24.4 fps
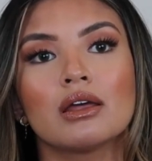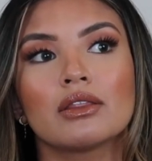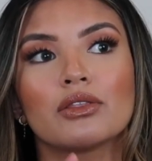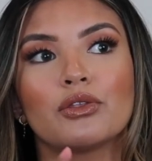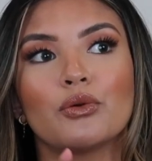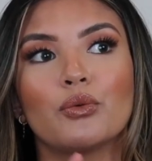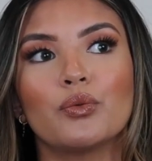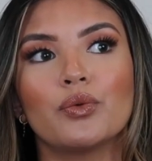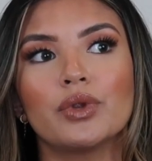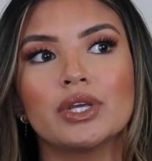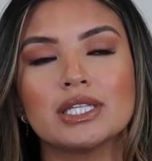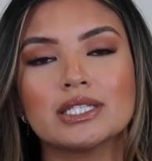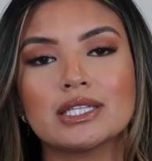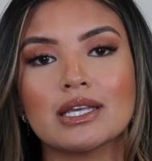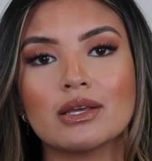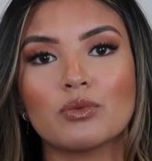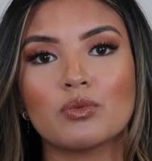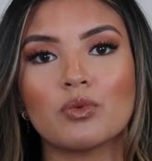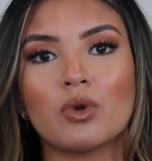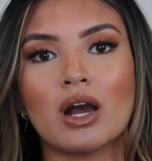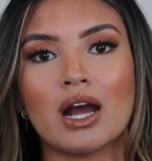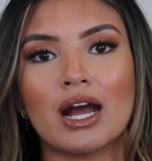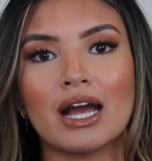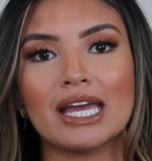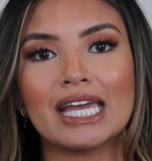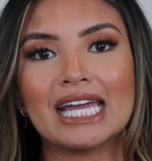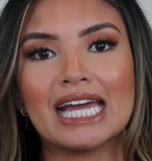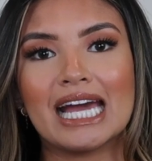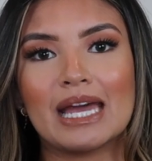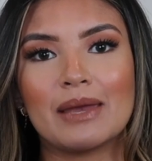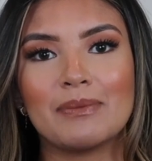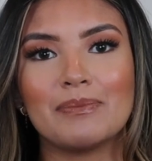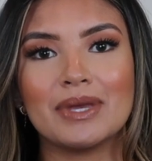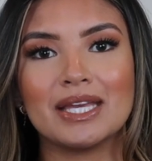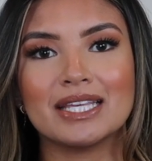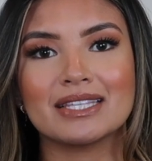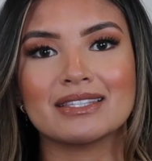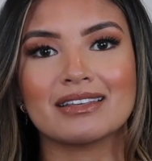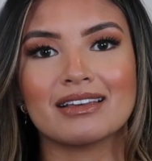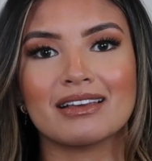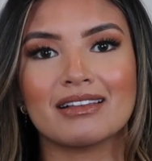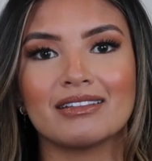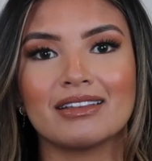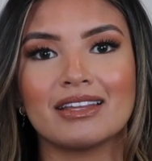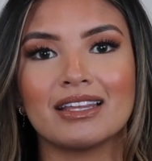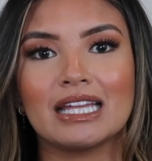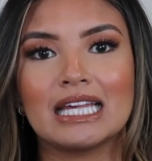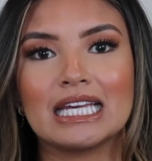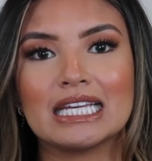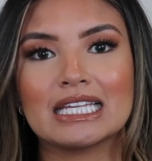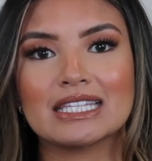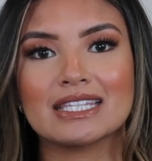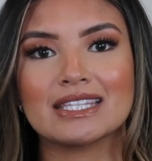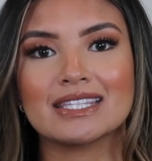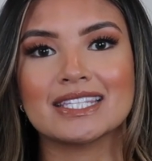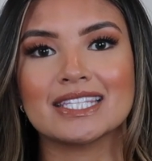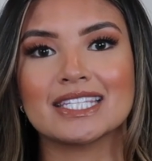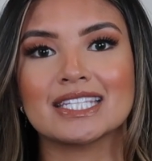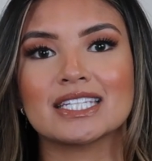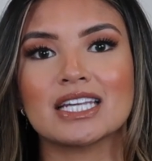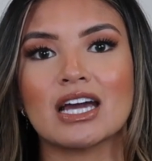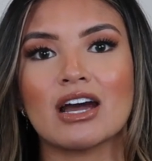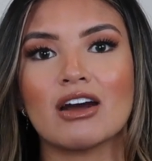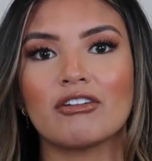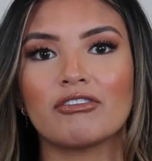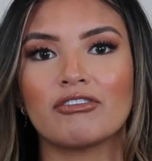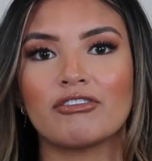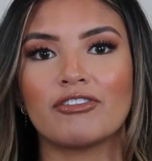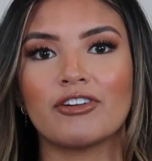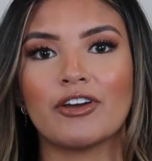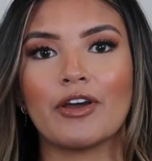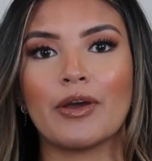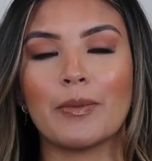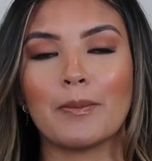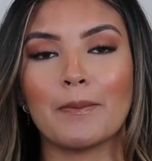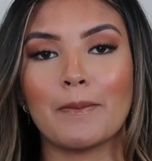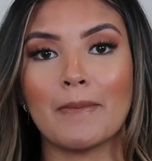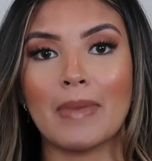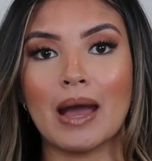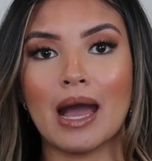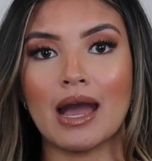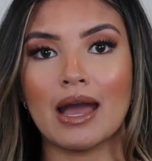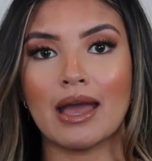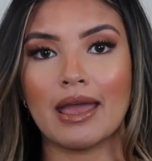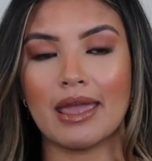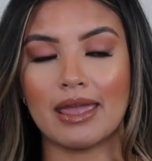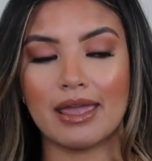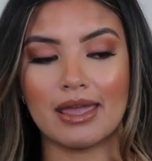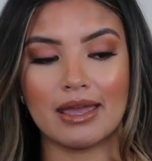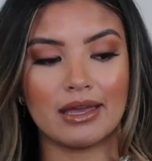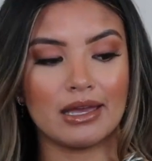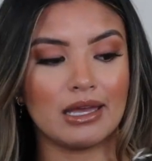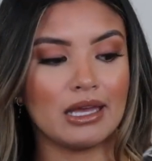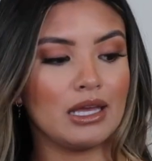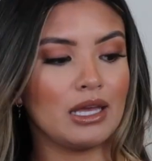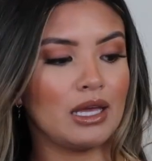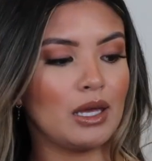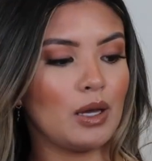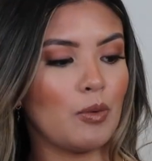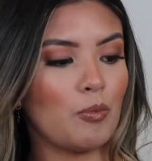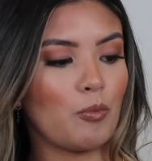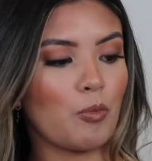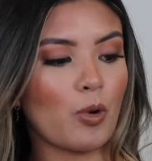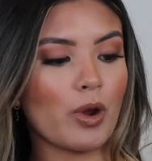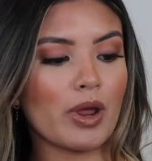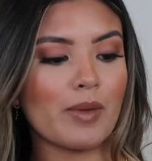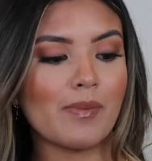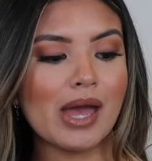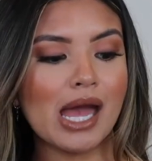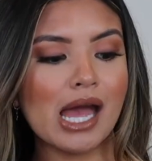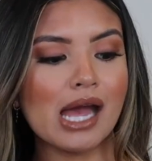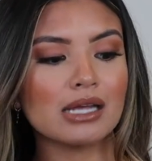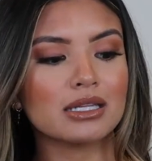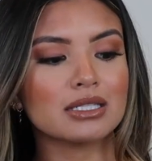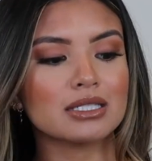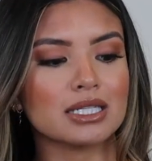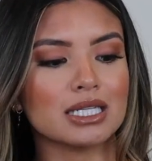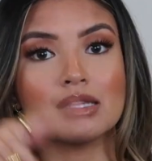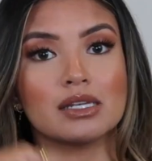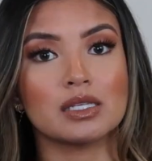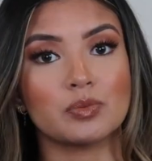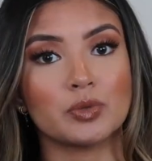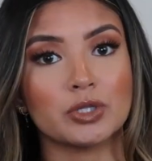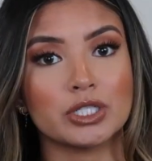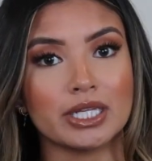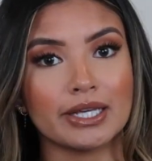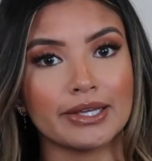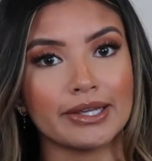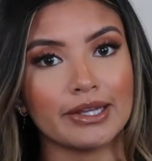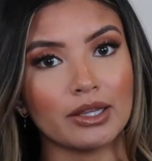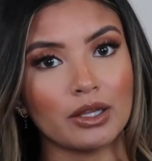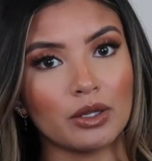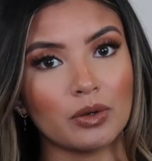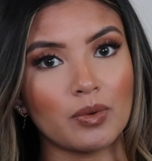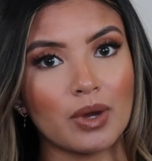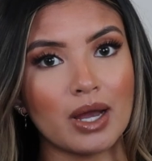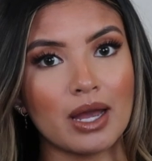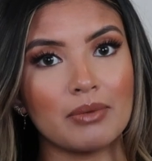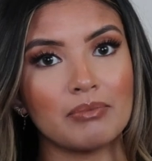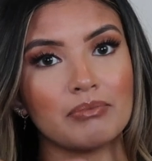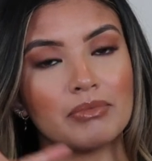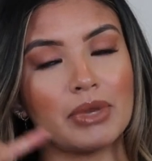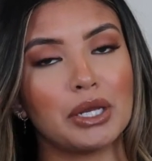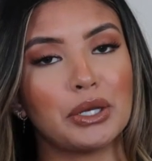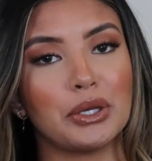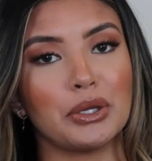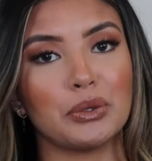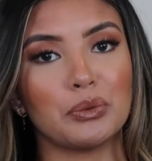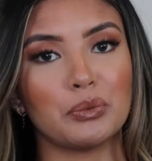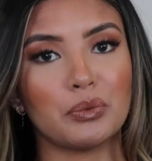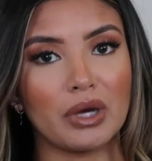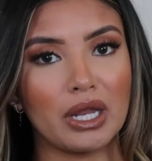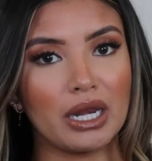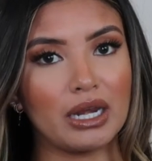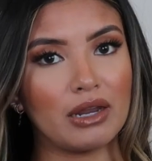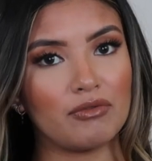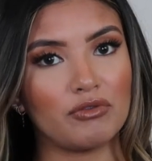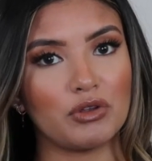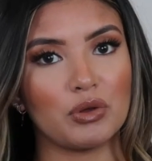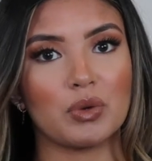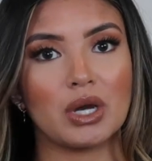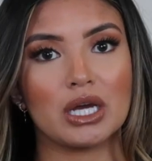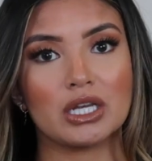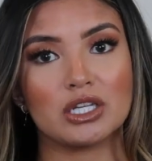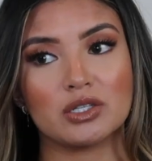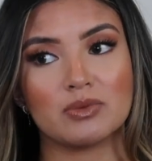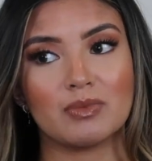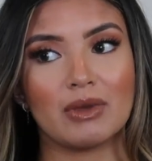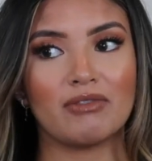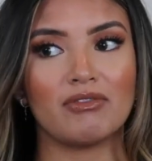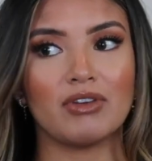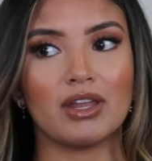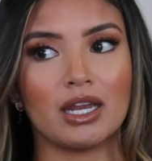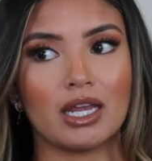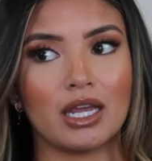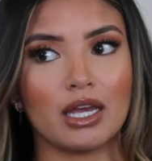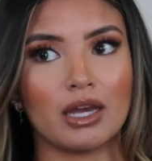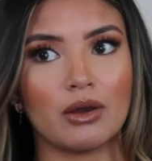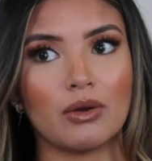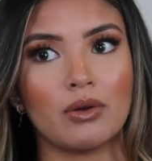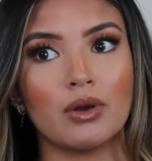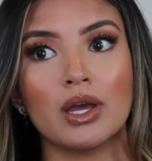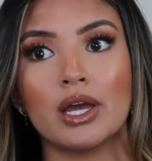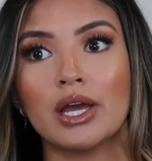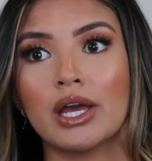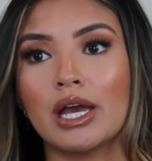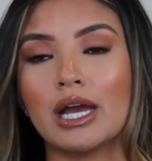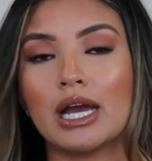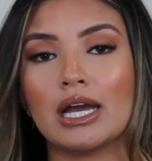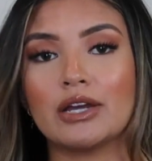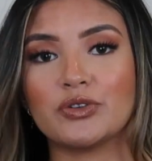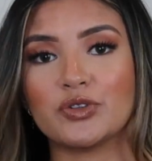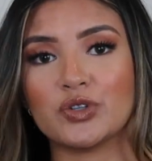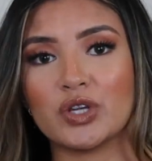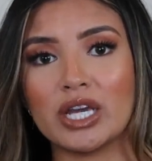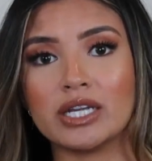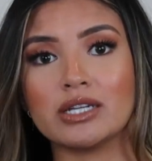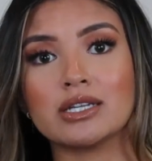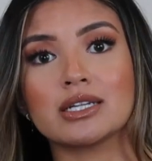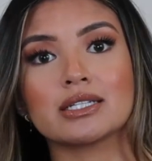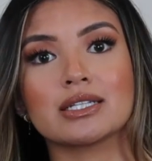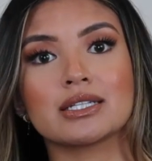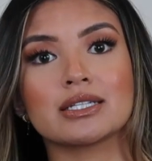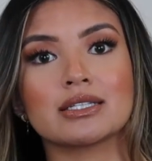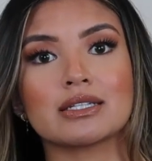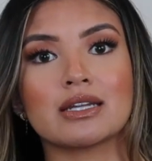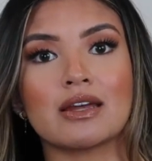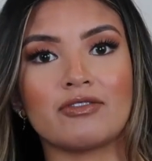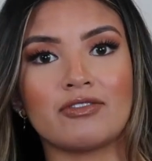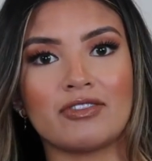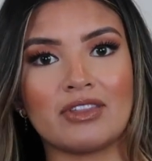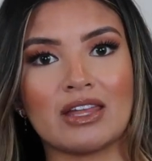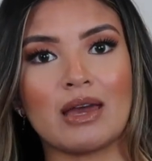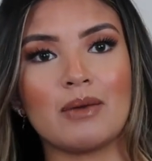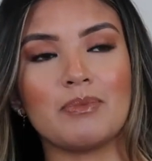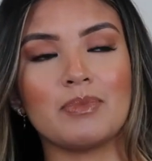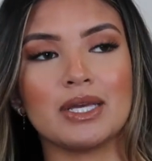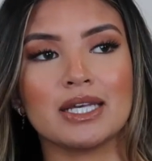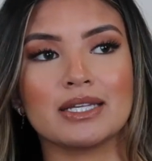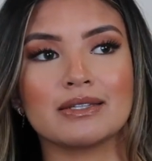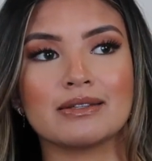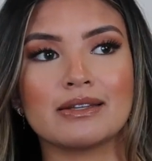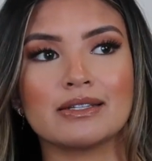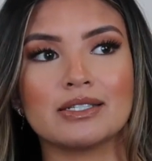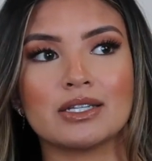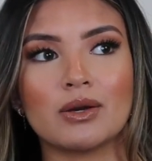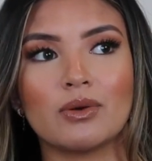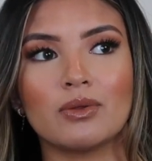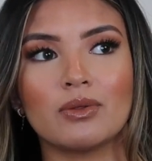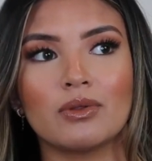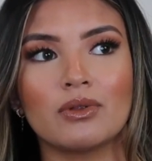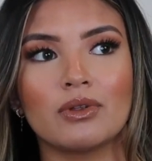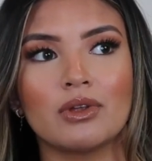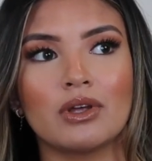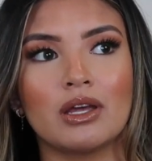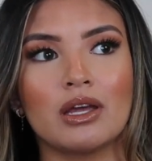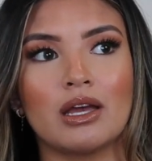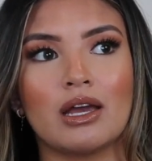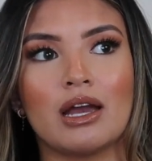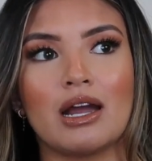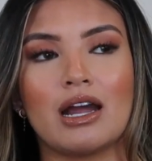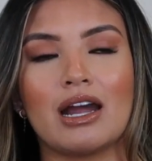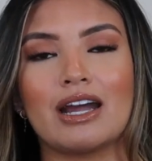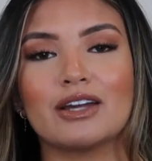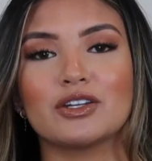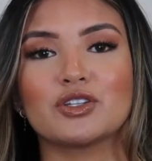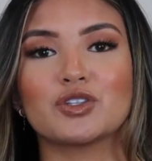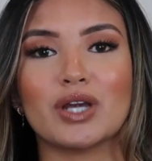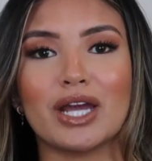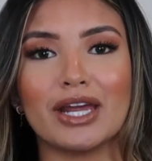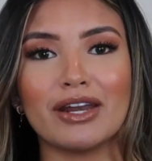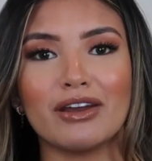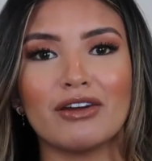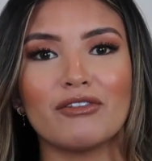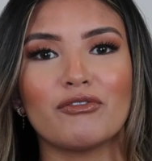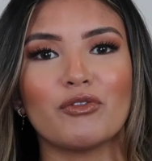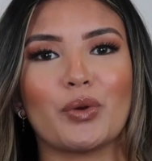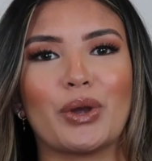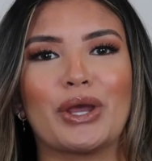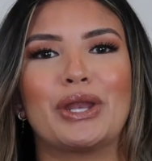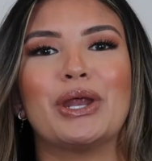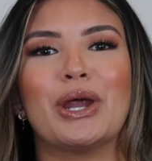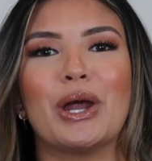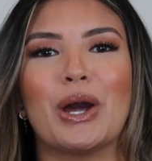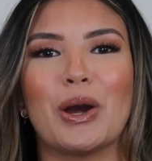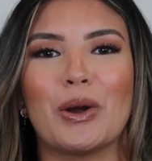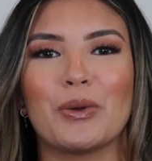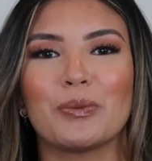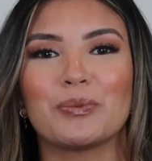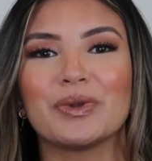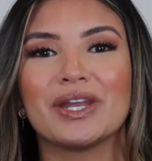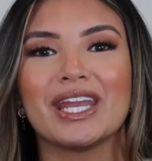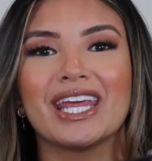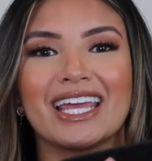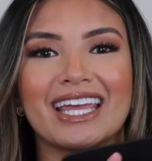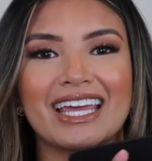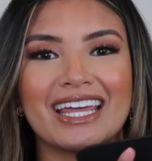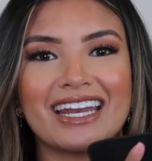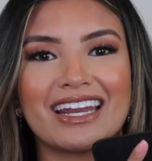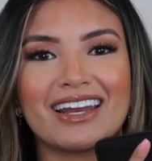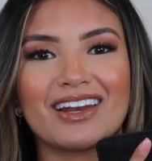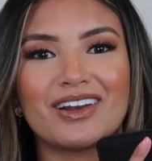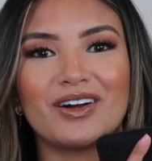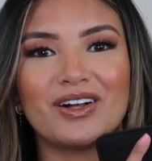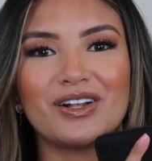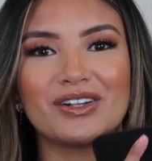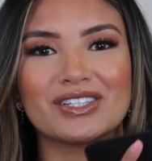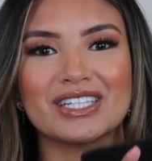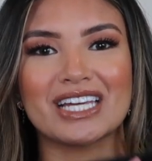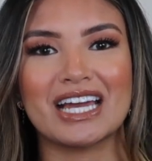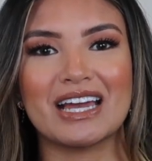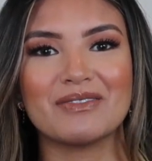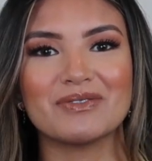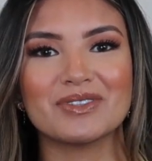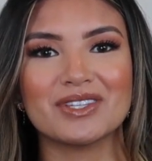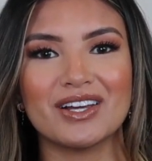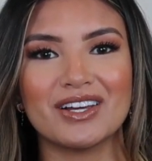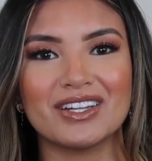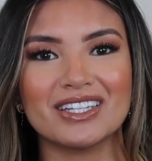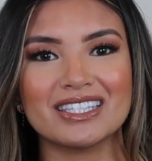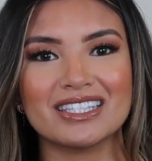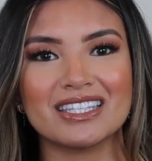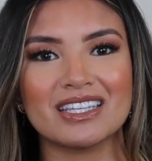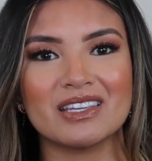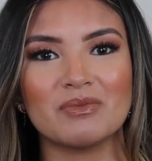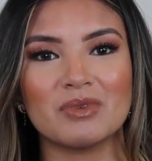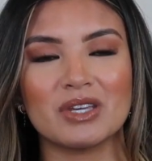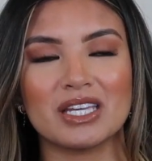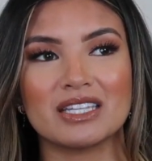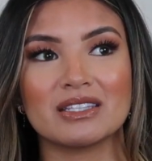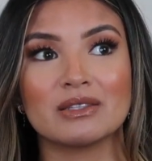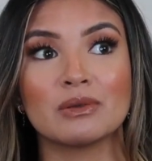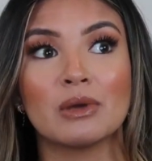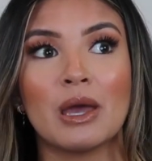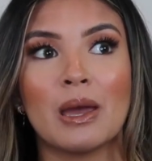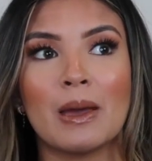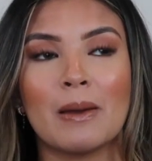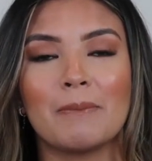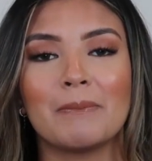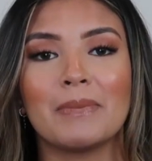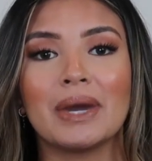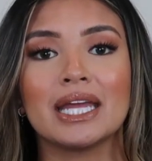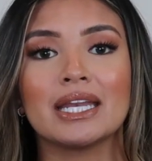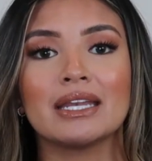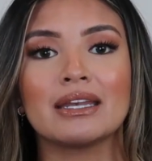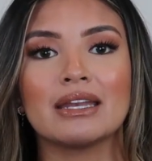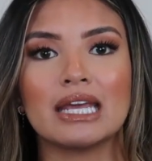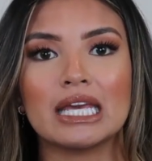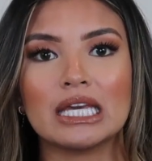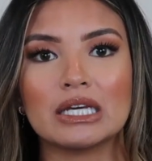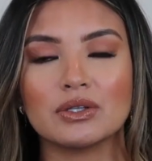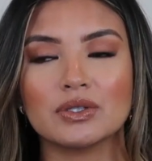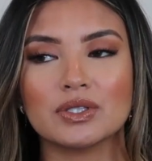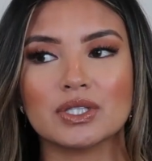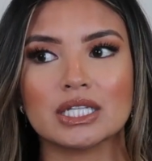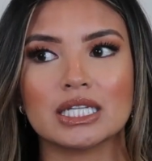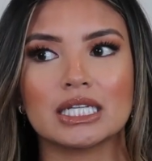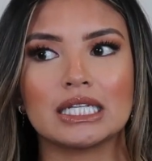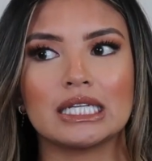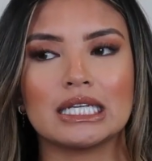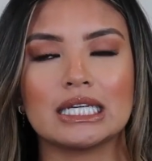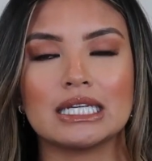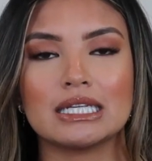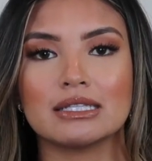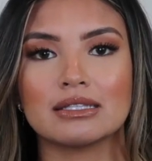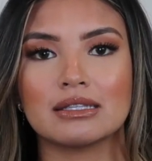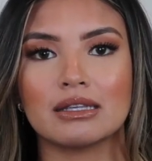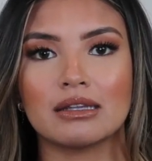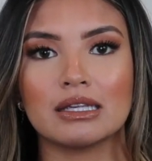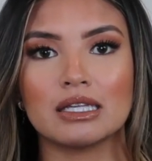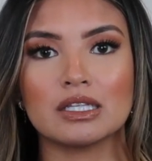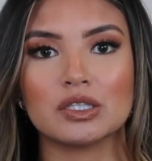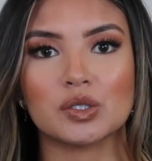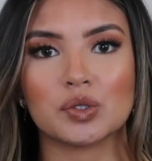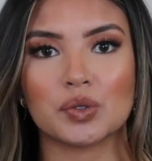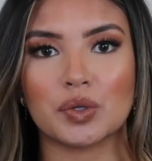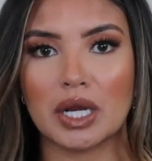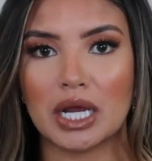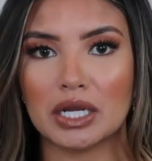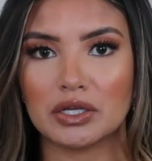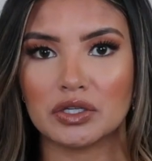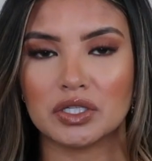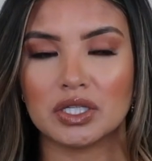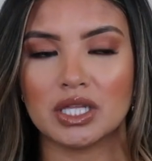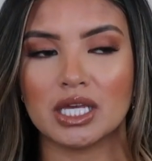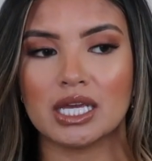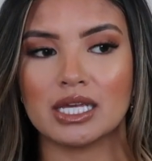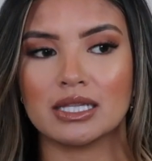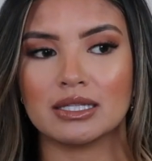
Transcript: the reason why I basically like stuff my boy bags, this particular one, my nude one, if you watched my video, I try not to stuff that because I try to avoid opening it at all times, honestly, because my nails could easily scratch the